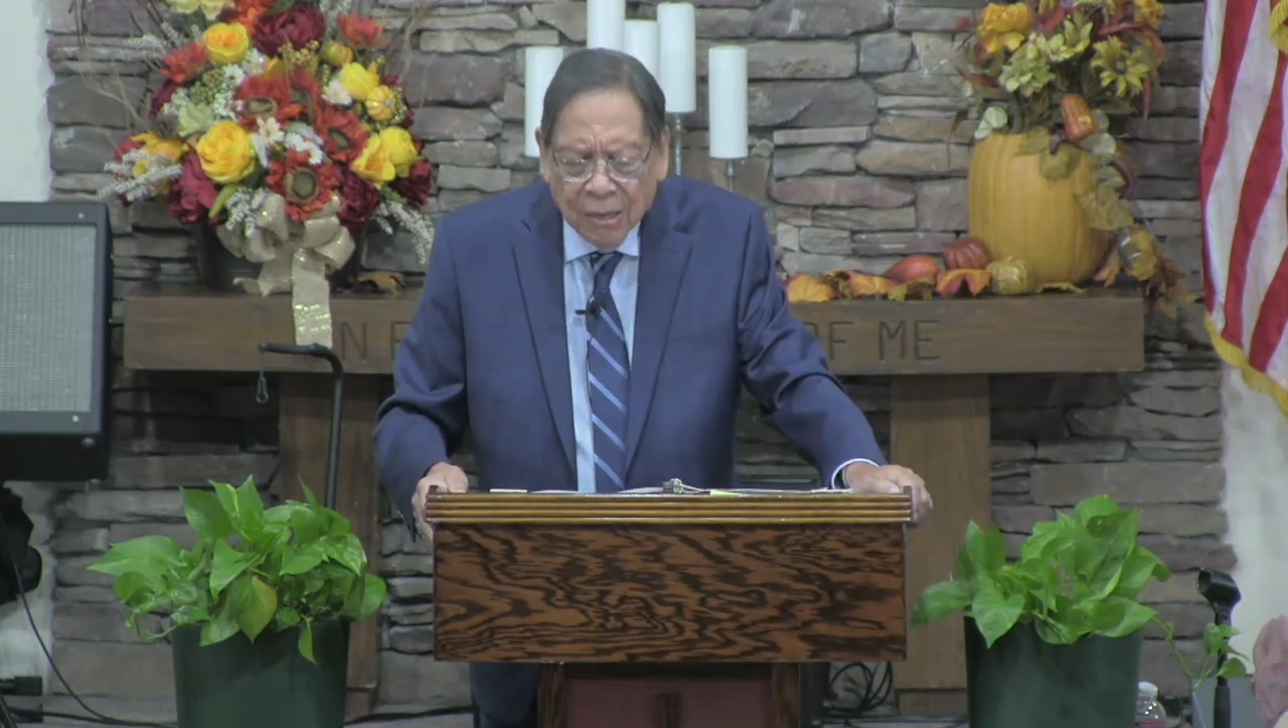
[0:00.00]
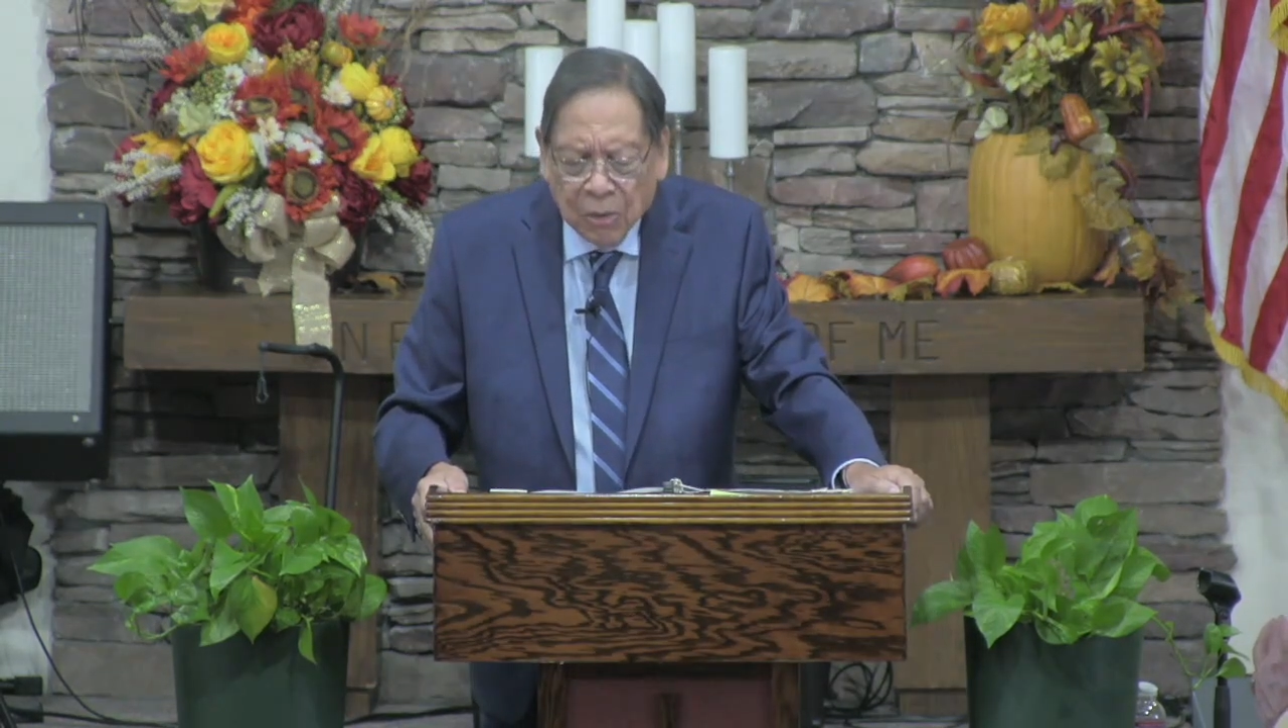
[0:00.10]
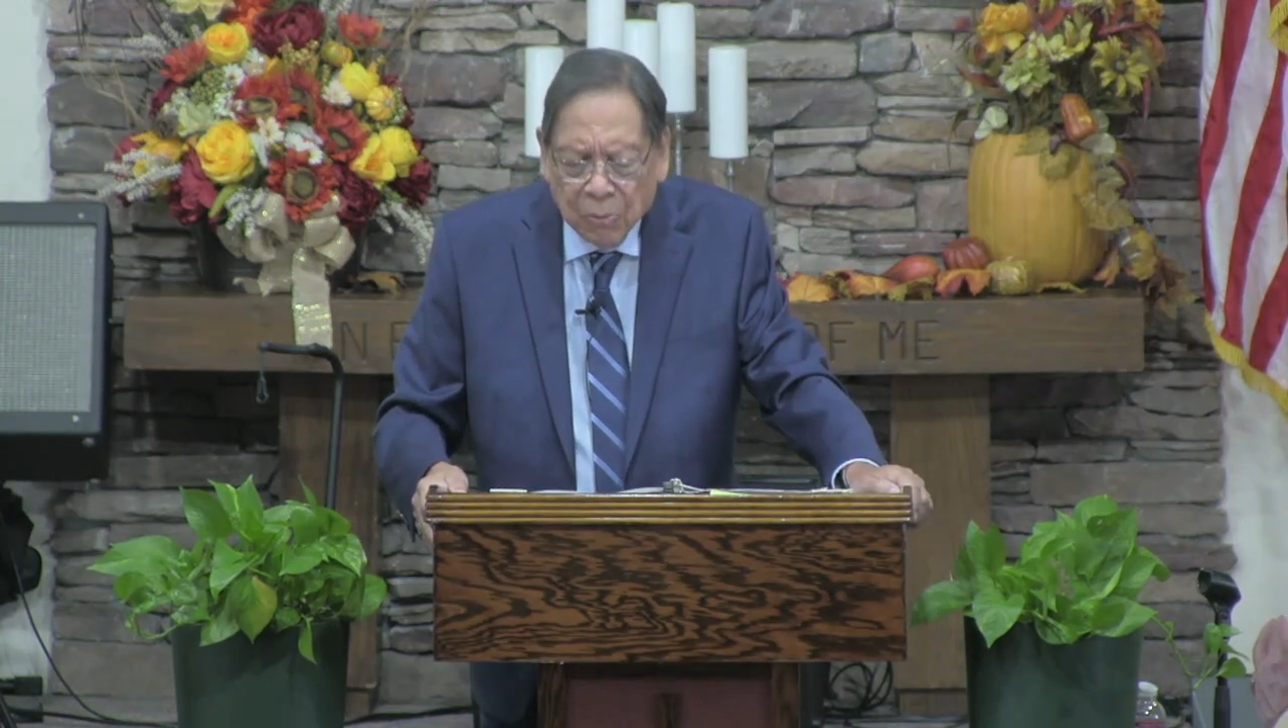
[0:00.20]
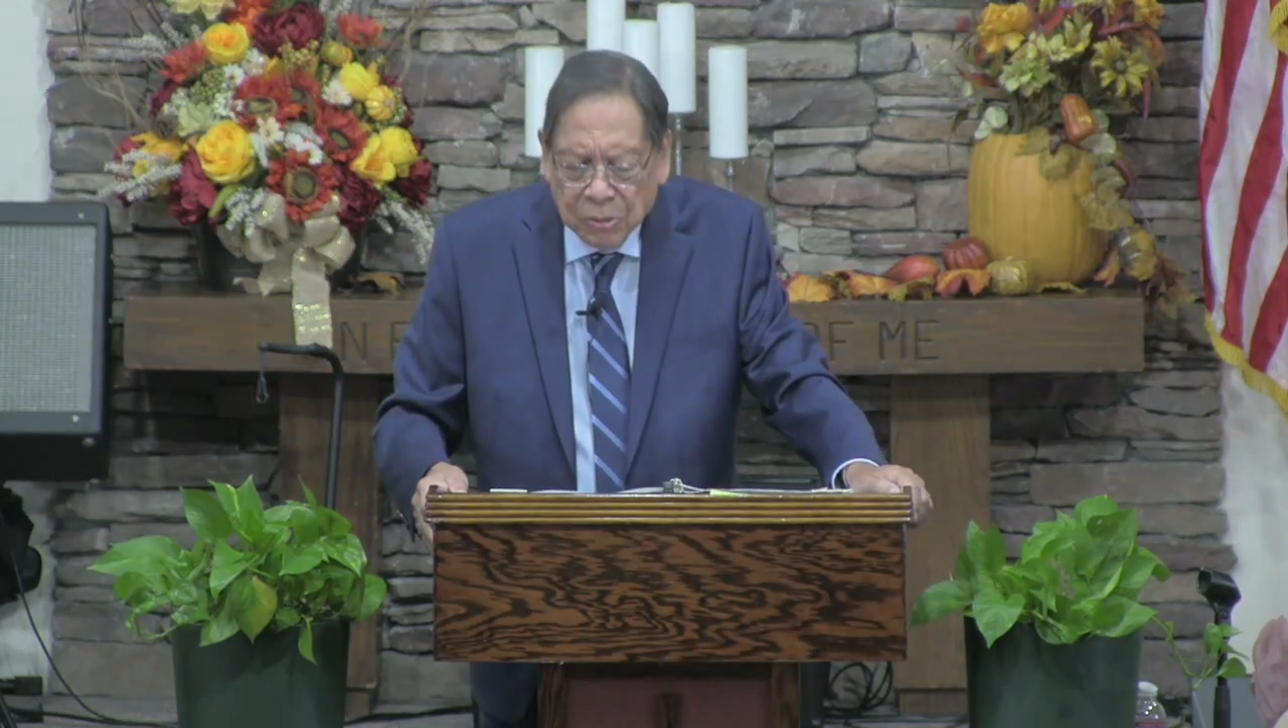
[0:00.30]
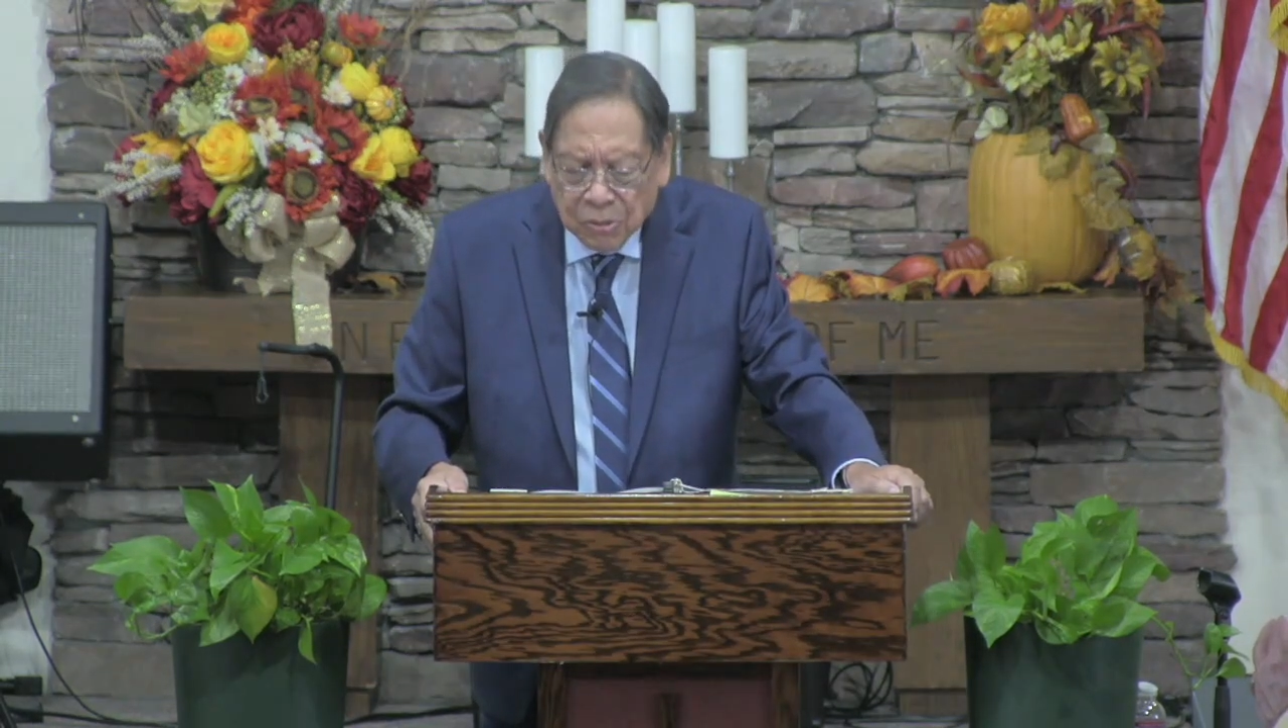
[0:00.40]

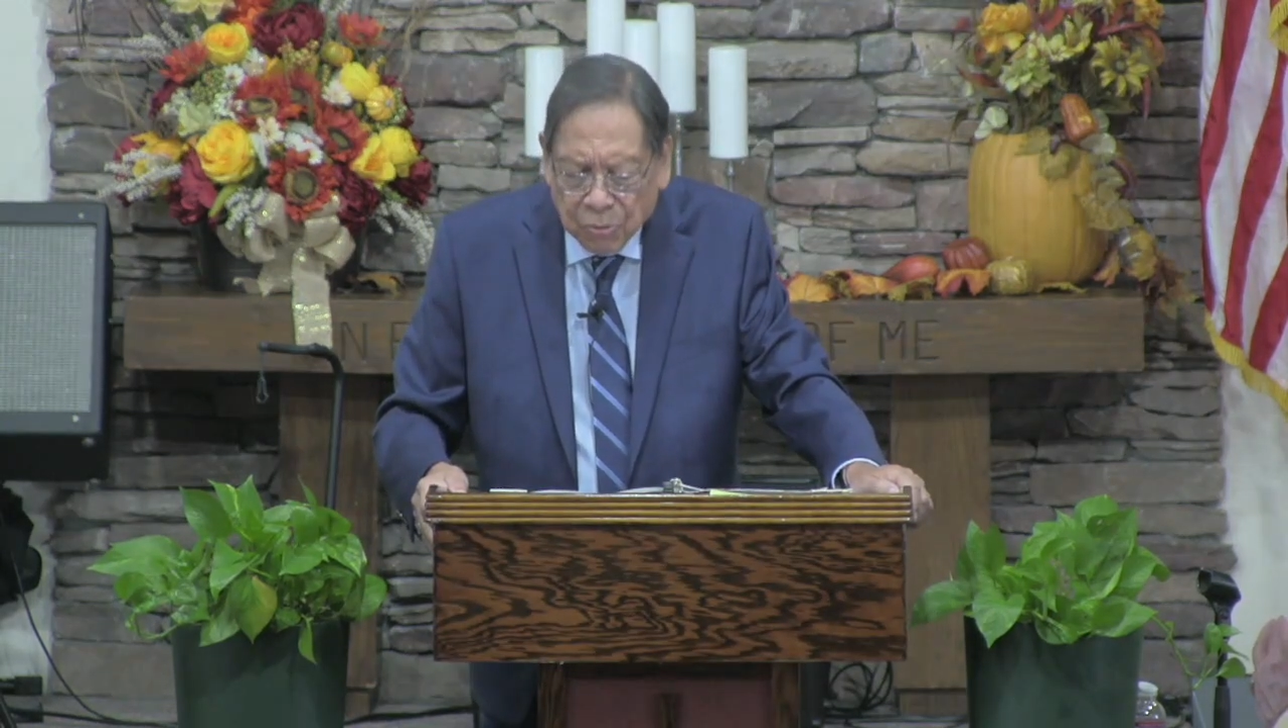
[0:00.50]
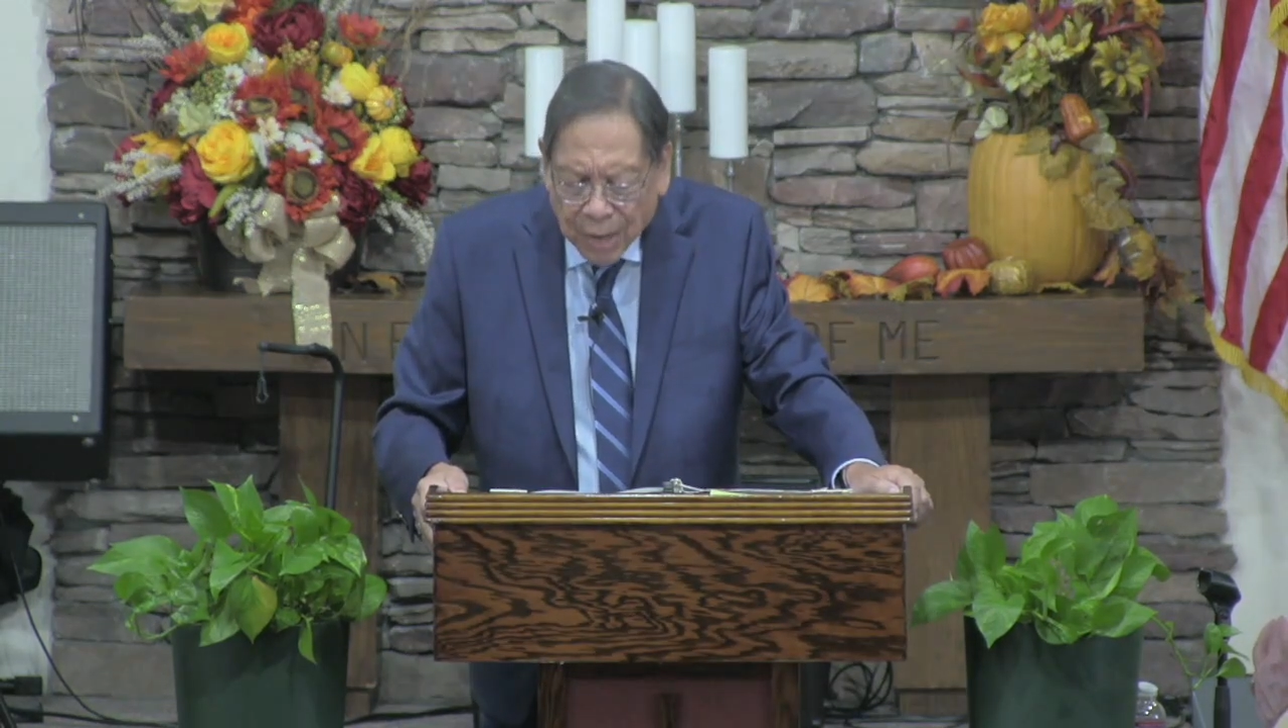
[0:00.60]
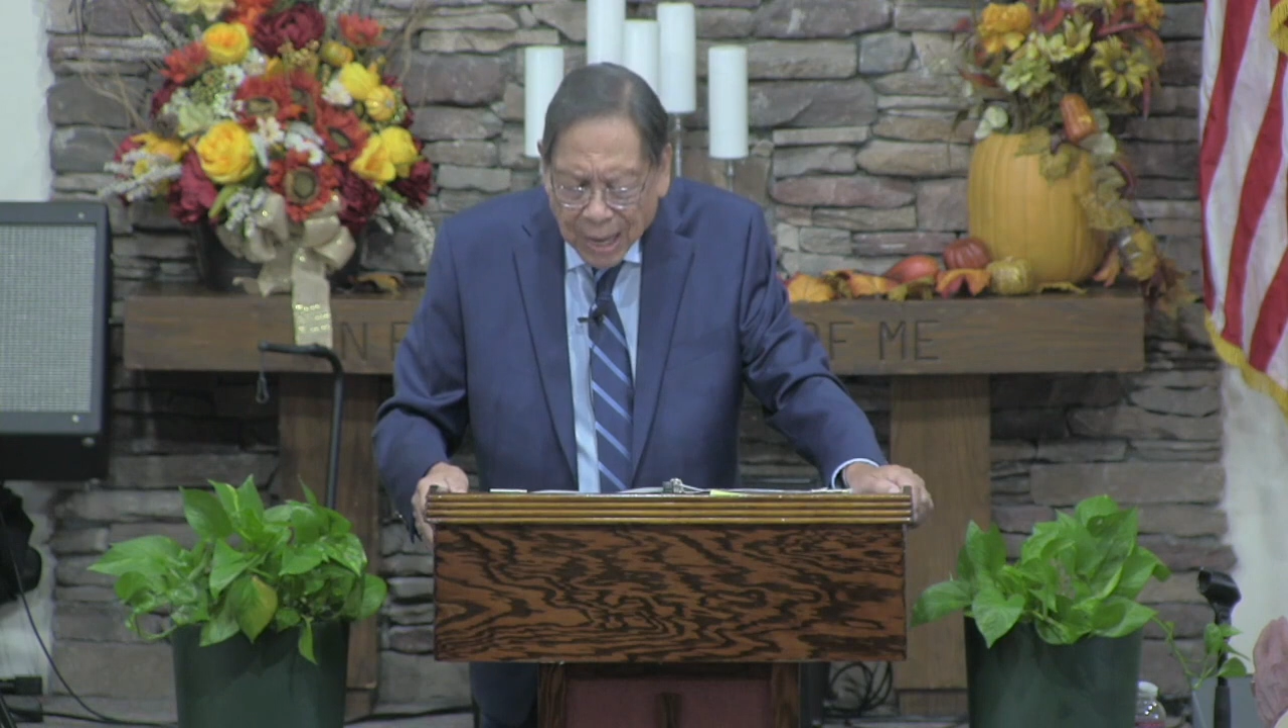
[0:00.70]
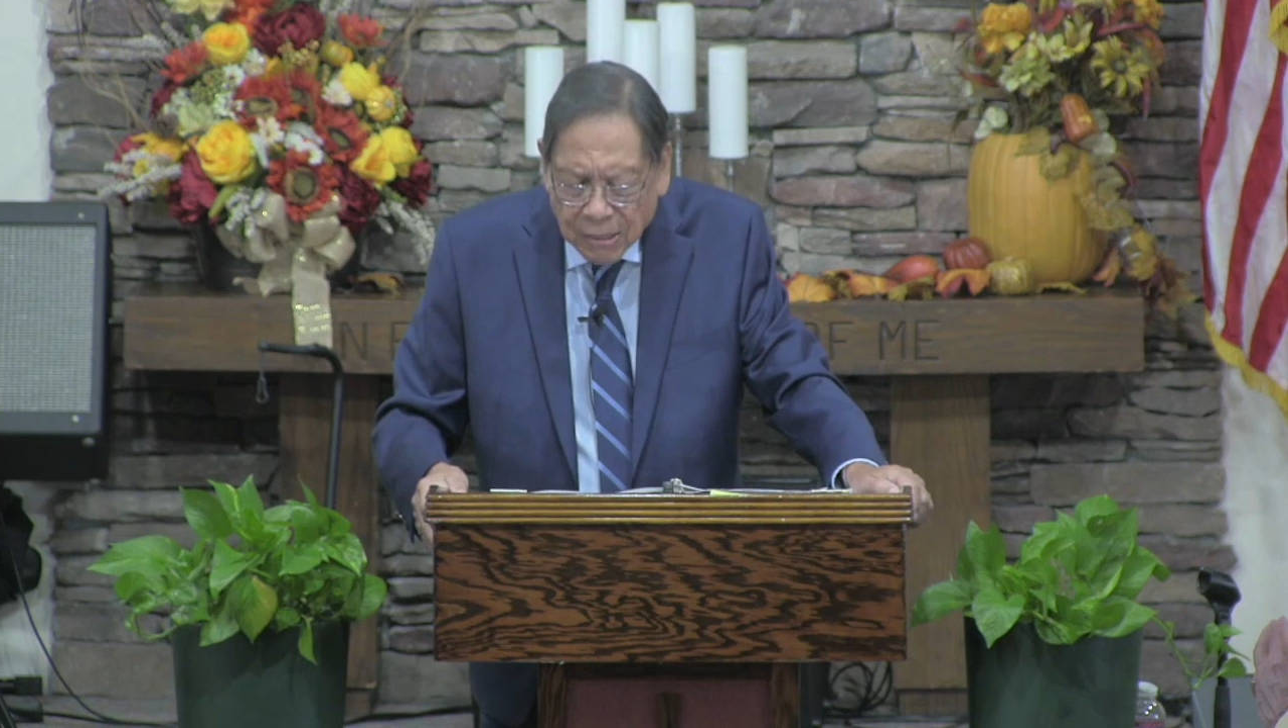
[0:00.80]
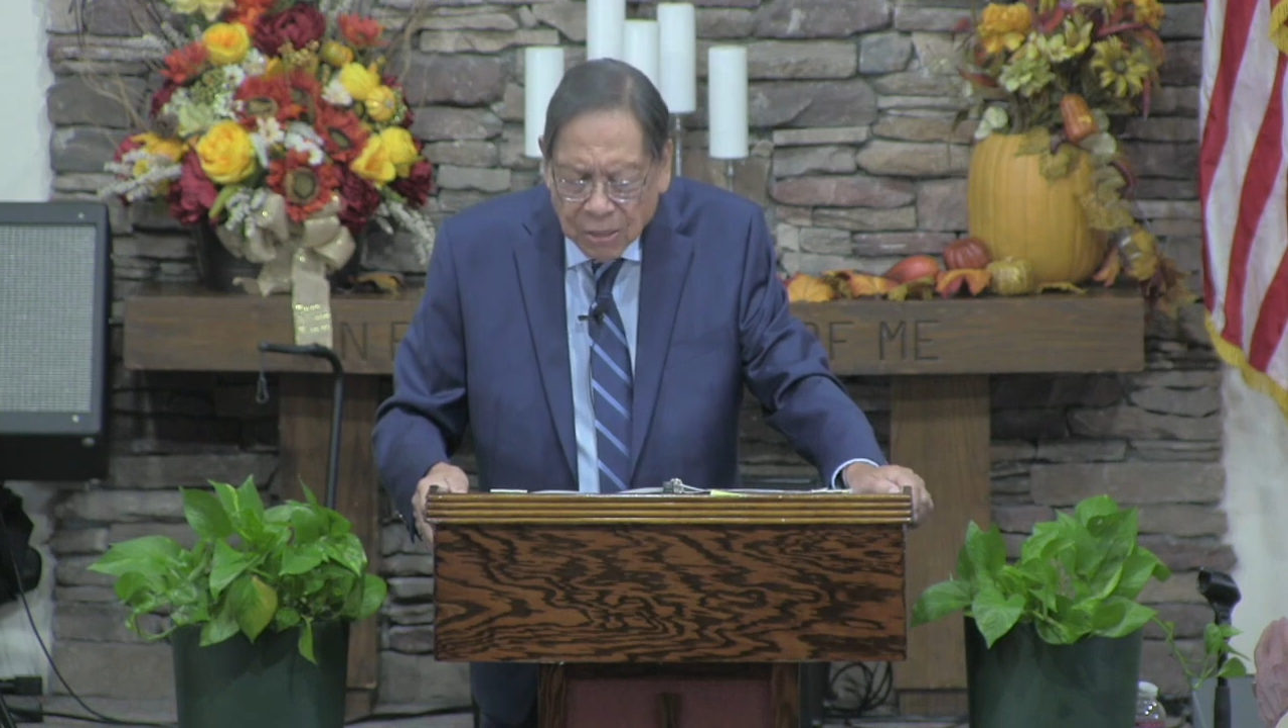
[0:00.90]
You will
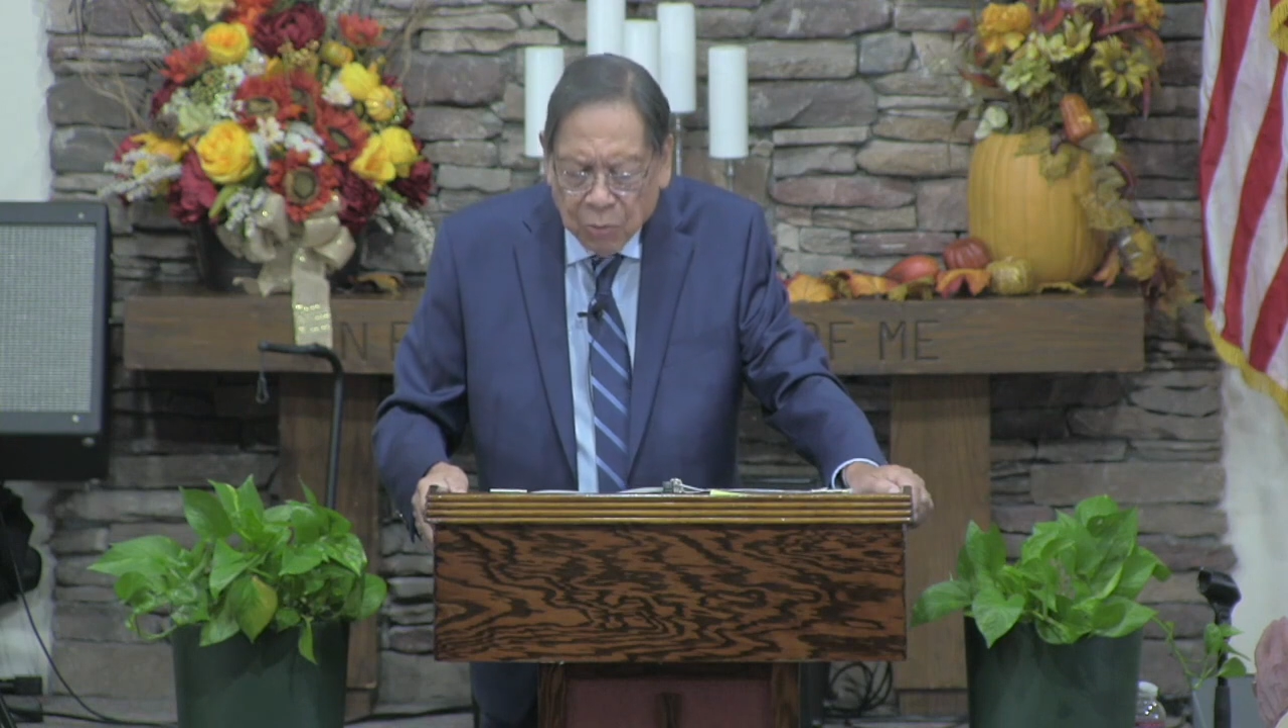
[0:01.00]
direct.